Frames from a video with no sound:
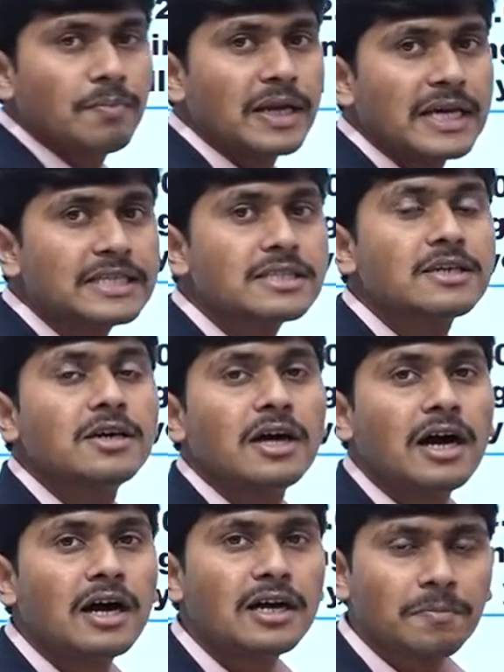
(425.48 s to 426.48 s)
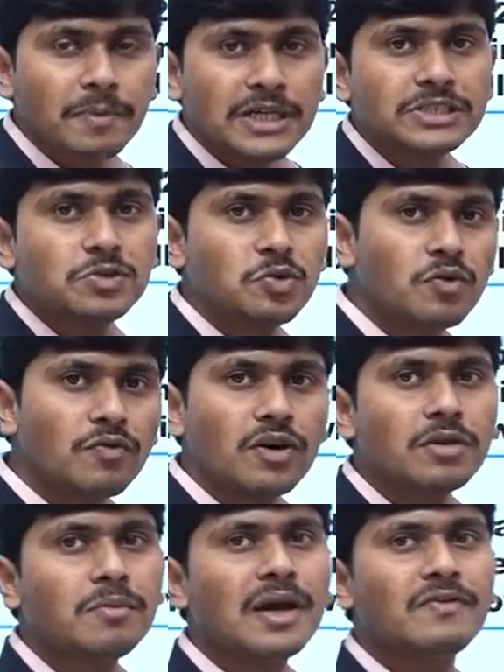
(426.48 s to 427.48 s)
replace 2
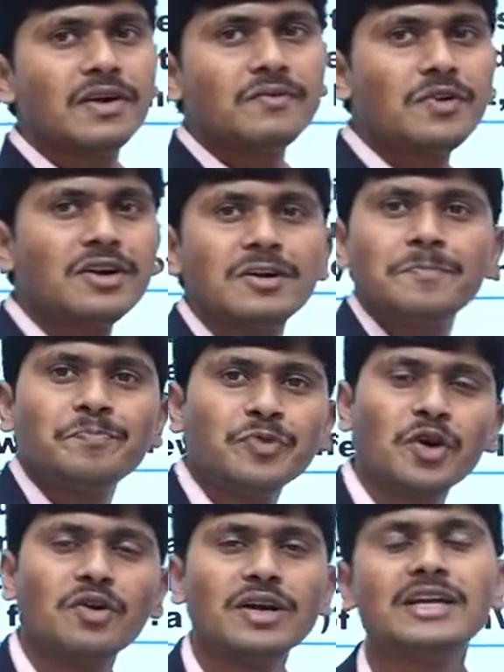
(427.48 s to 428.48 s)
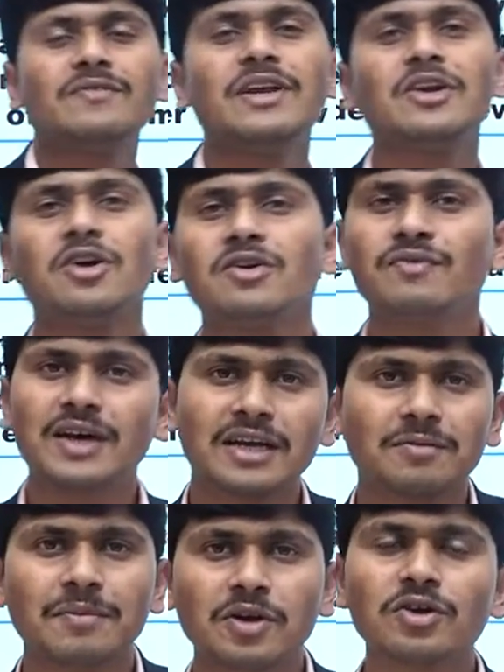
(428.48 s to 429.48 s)
volt by 1 volt? No, it will not work
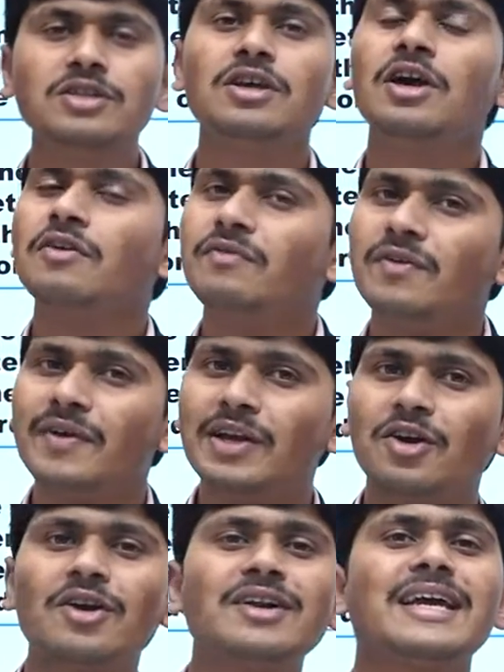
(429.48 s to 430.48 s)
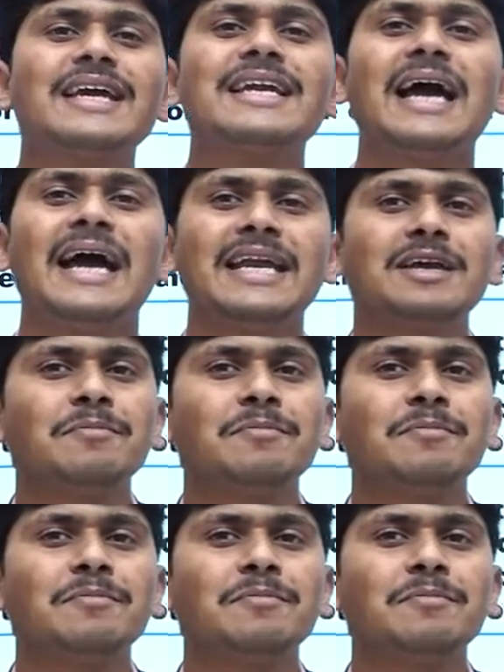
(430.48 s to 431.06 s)
because we will not get any